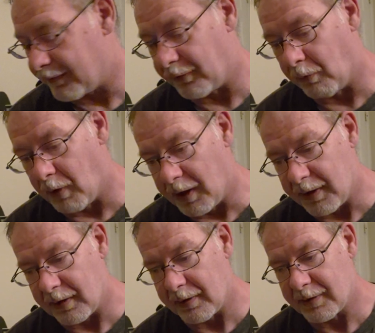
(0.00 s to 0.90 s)

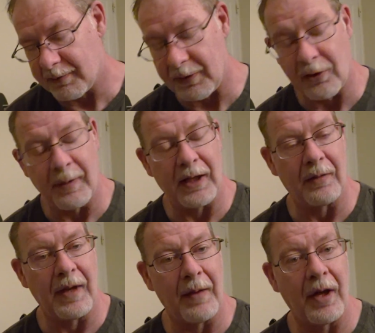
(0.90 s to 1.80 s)
one, Sweet Home
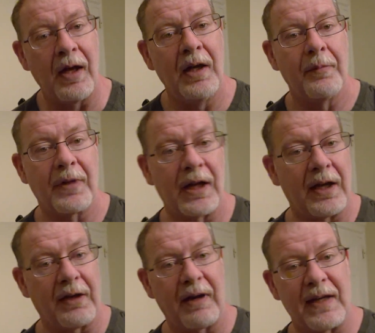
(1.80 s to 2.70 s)
Alabama, but I
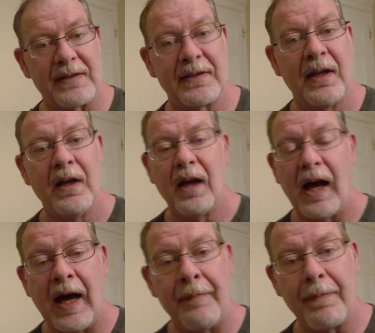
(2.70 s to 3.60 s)
digress.
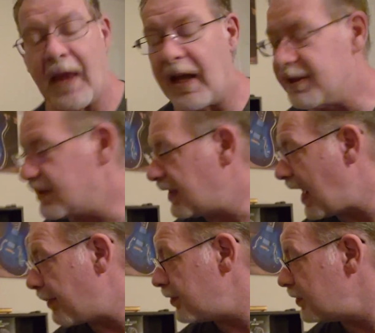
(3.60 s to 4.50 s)
I just
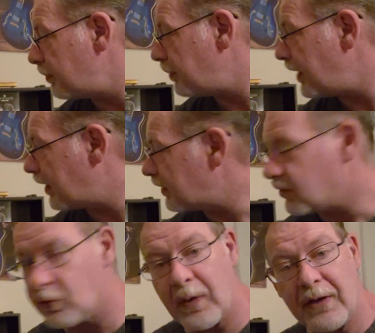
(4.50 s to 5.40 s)
happened to pick the
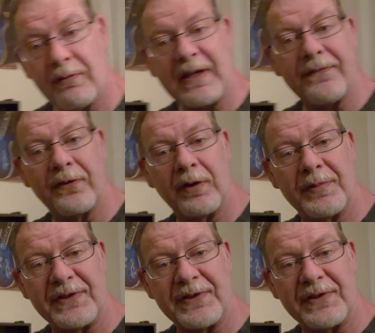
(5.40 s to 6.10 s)
twin reverb